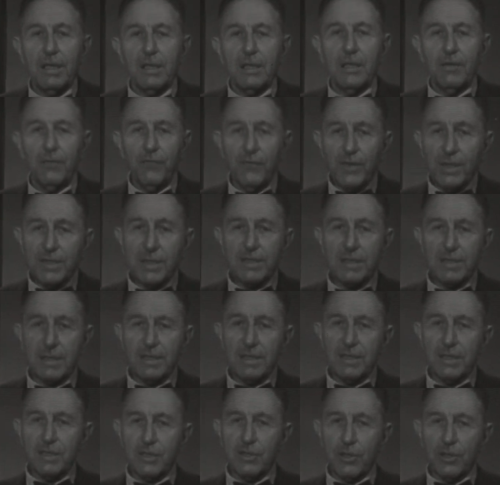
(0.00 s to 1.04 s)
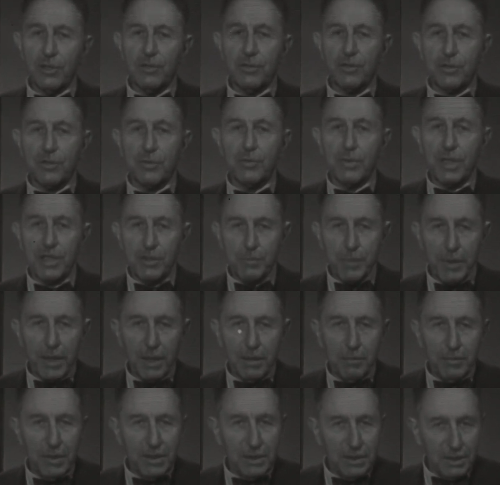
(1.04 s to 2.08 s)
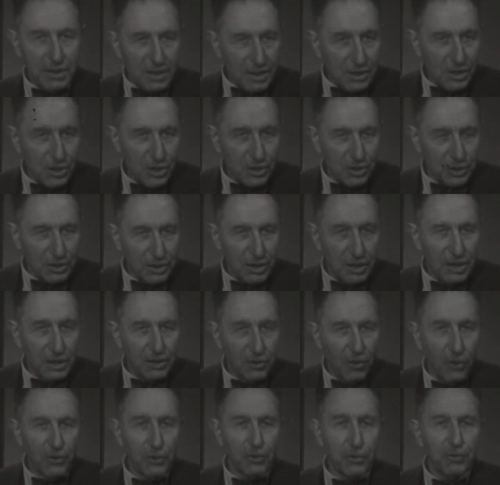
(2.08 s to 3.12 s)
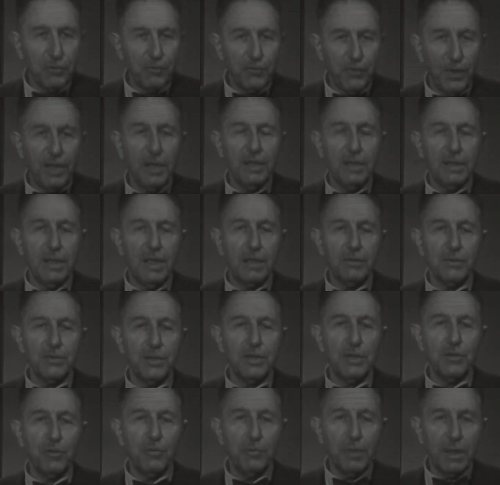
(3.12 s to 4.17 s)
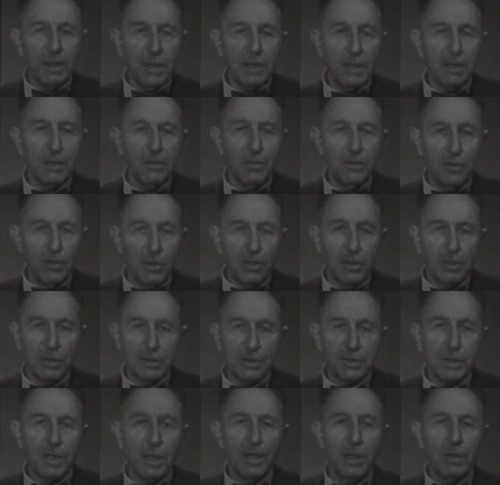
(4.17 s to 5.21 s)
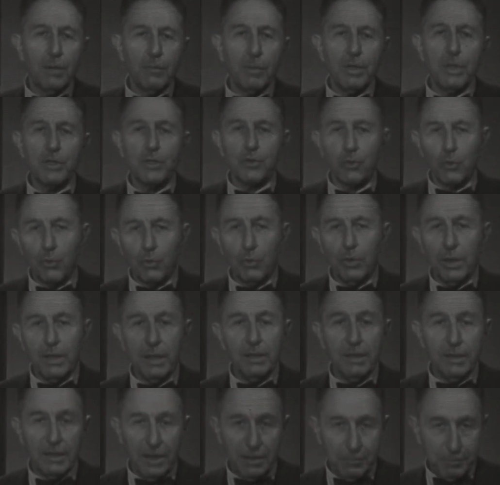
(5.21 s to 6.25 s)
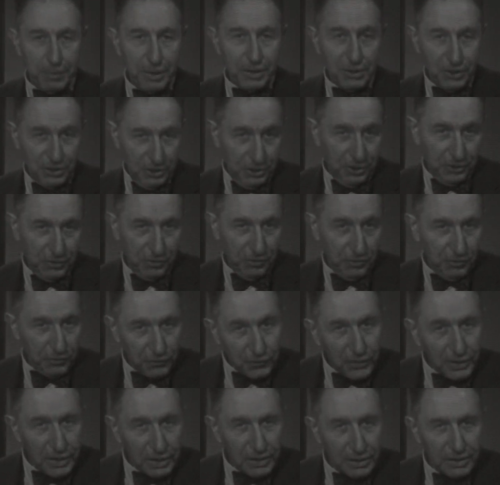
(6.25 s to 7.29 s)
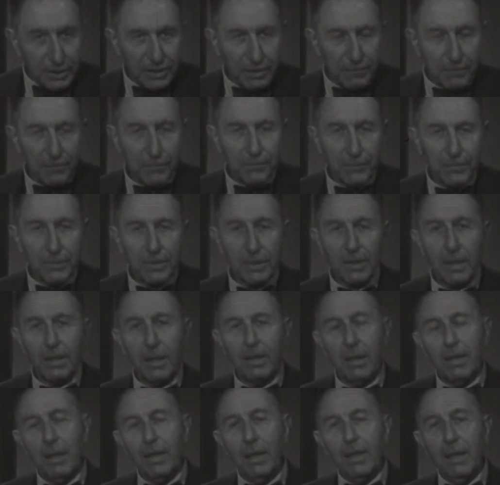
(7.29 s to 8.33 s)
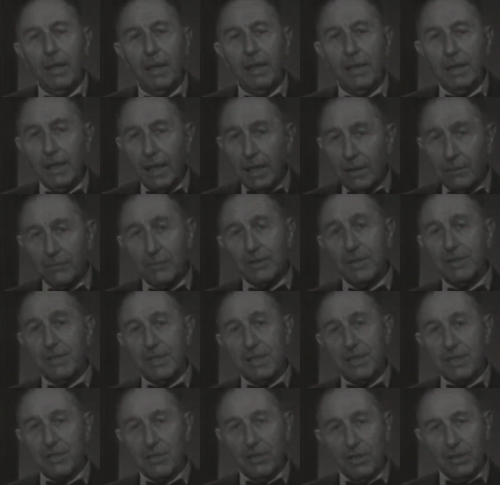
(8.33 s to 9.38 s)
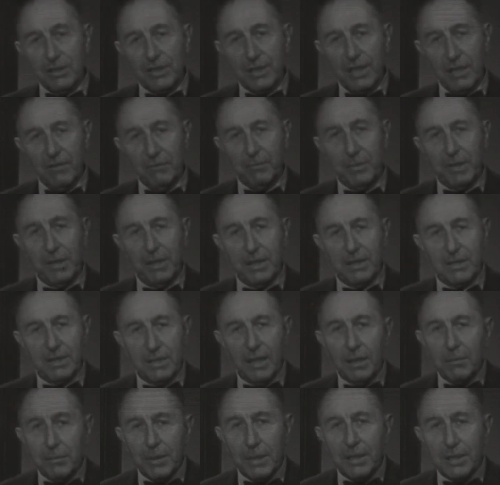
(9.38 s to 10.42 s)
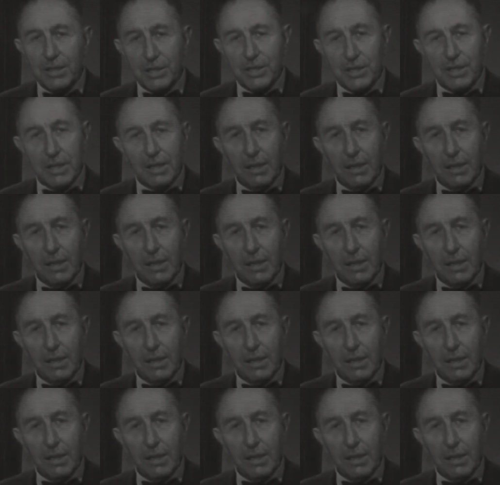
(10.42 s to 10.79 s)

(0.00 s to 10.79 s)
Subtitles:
the physicist turns to experimentation in order to find out the numerical laws which rule in that particular field. And after these laws have been established,